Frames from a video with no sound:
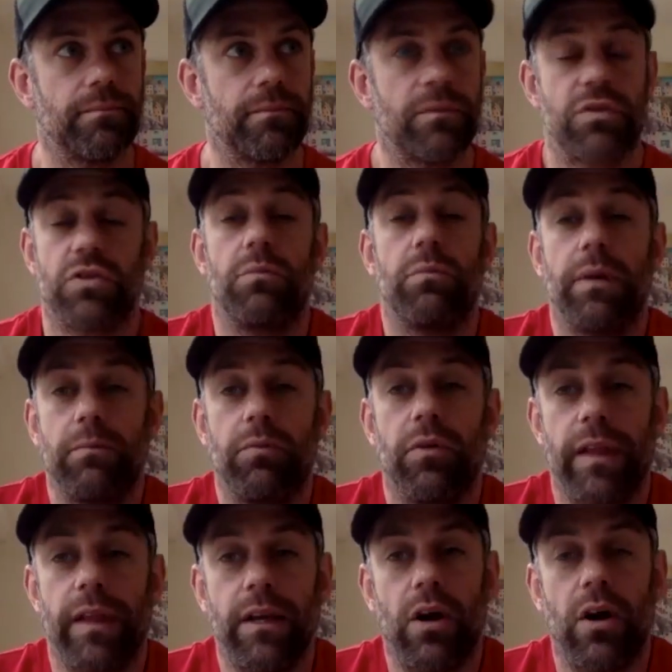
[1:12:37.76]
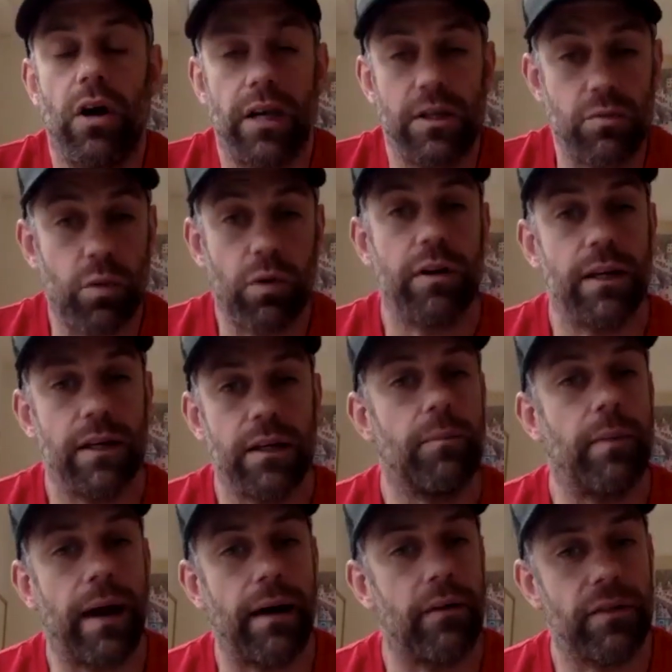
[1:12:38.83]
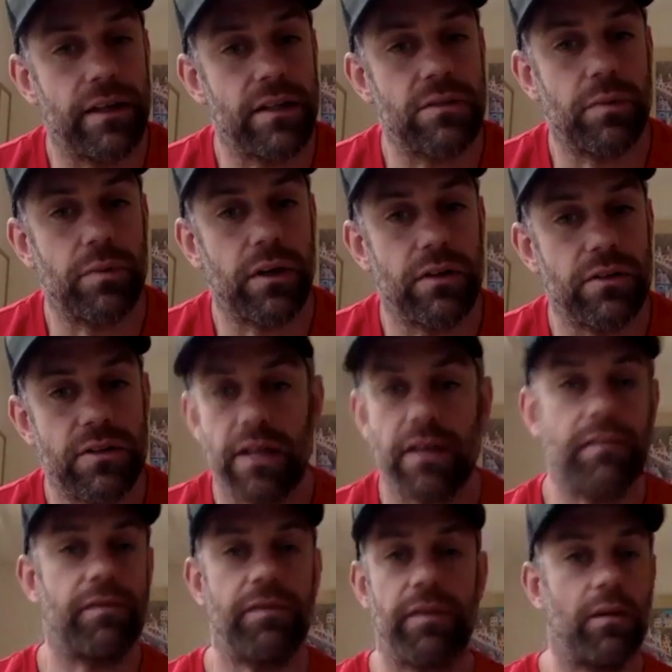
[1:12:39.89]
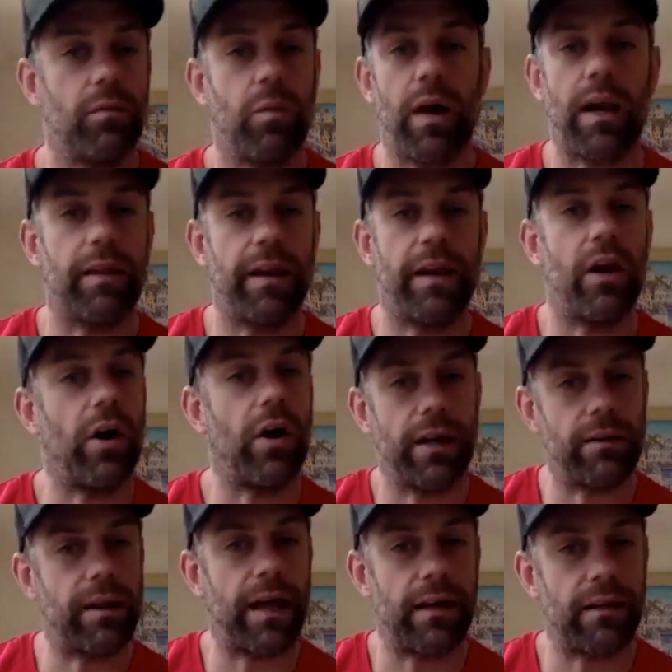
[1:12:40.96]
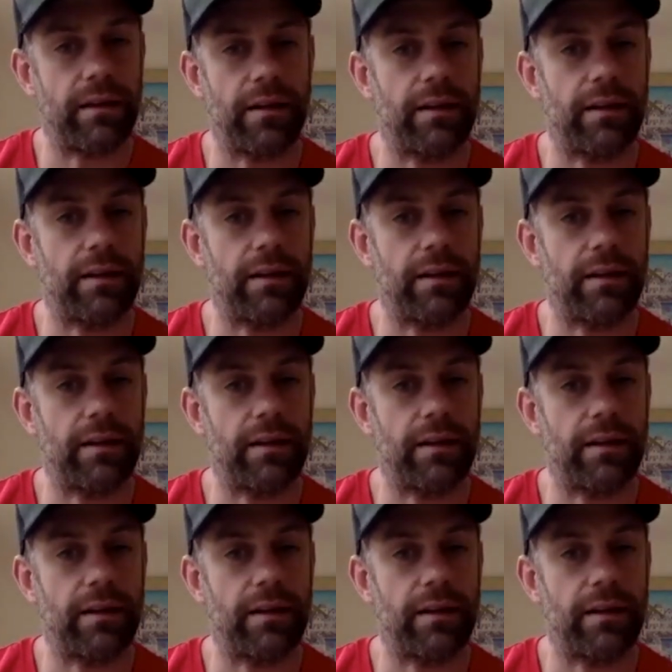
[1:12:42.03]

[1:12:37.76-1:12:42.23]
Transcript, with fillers: for some people they're not as worried about this because they're fitting well and they're not in that